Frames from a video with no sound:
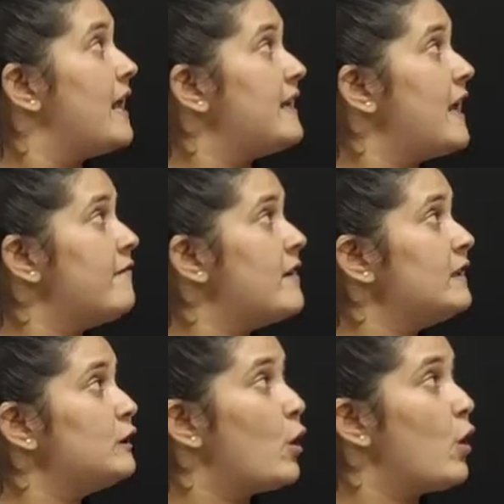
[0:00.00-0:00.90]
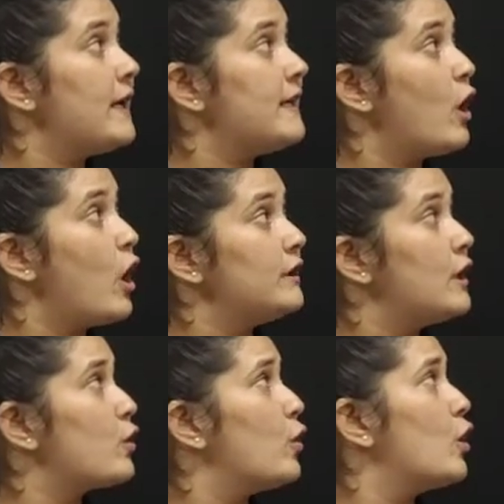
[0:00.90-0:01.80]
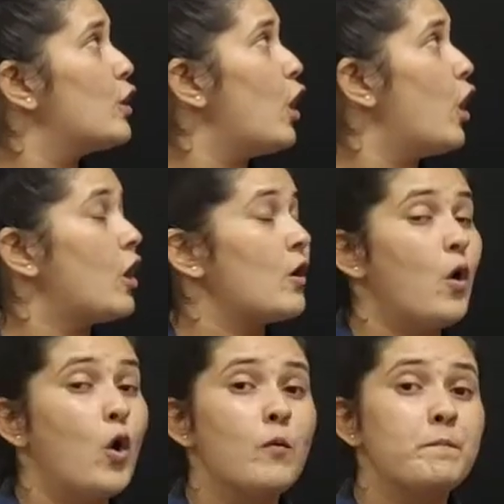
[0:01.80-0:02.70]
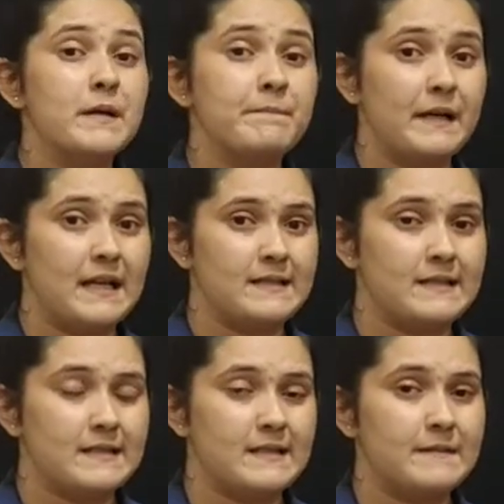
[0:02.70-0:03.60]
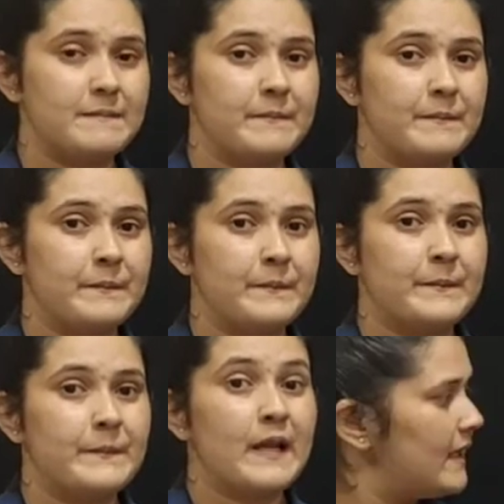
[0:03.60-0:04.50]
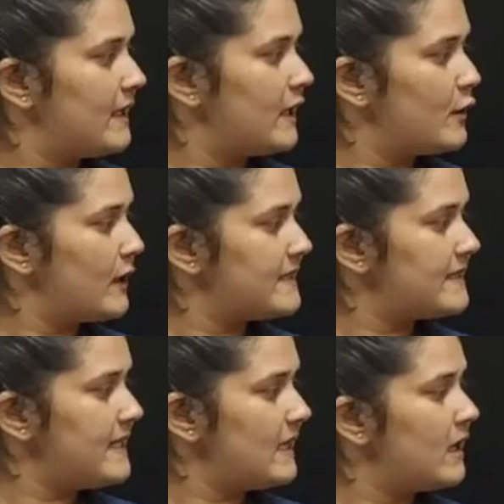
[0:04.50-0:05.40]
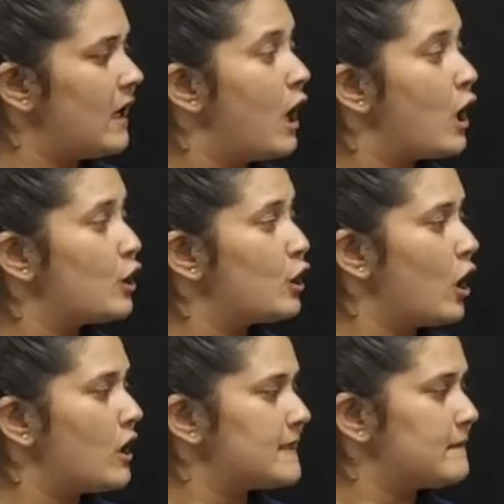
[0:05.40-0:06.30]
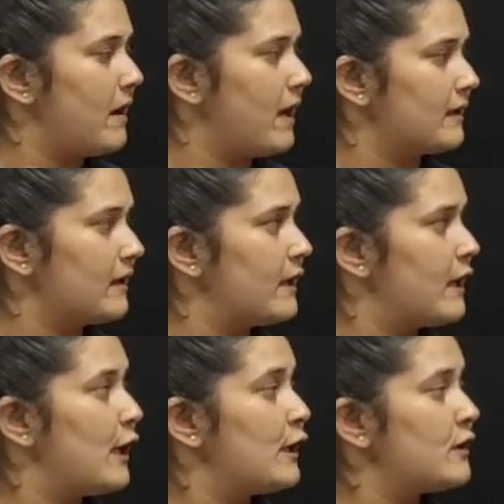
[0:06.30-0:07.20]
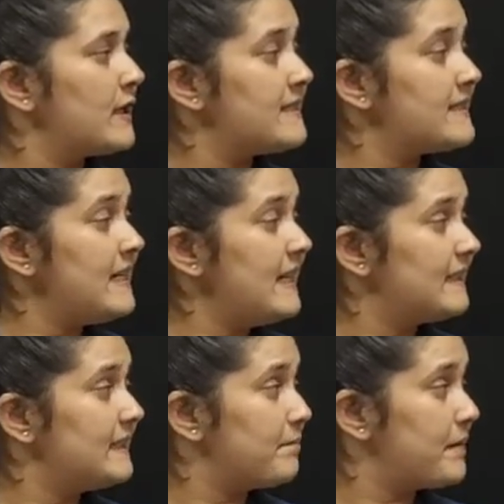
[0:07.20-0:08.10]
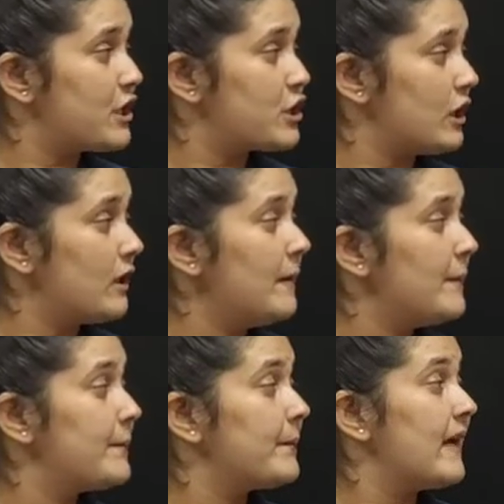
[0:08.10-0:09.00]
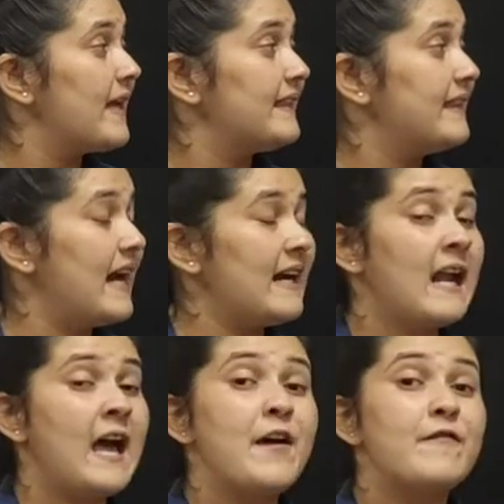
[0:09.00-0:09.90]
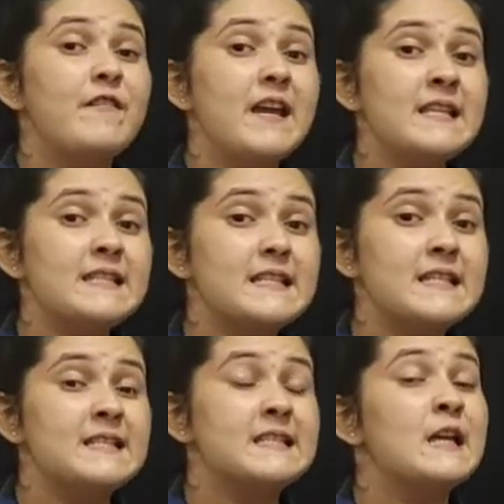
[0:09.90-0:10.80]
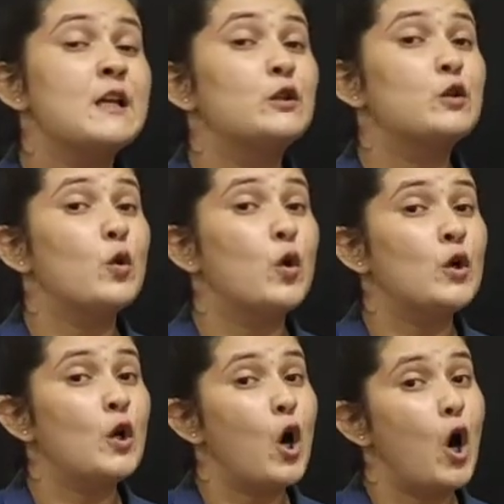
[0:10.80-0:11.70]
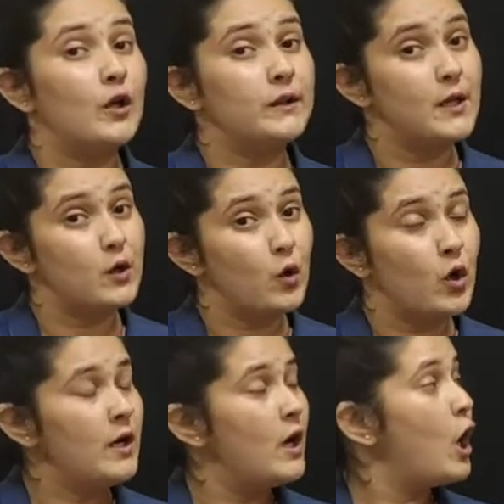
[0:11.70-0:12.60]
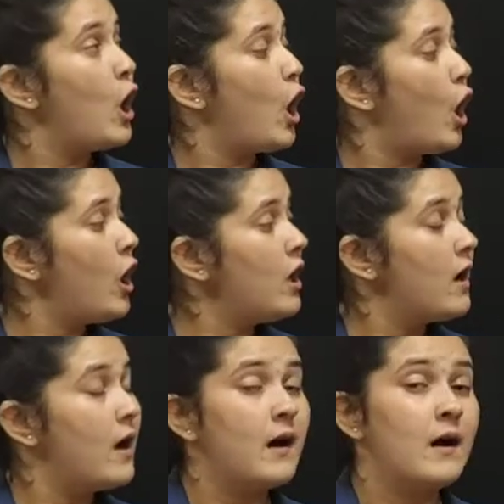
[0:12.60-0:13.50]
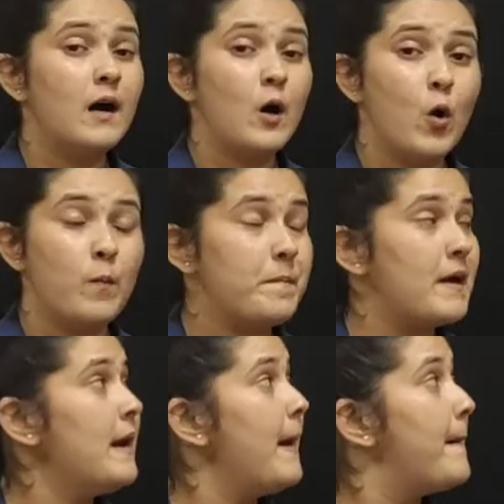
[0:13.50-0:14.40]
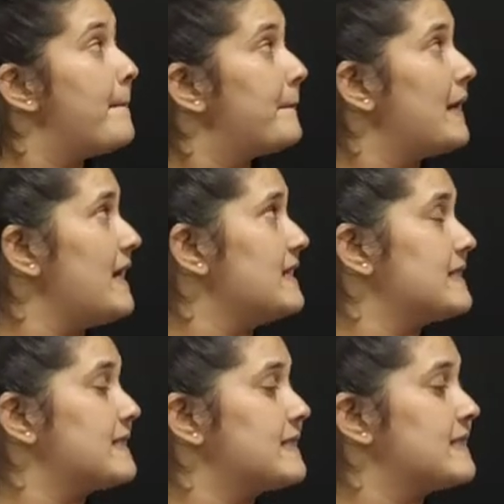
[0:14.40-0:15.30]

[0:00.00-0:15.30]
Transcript: Never throw it on the road or open places. Here you can see a cross mark. You can see in the picture that waste is thrown on the road or open place.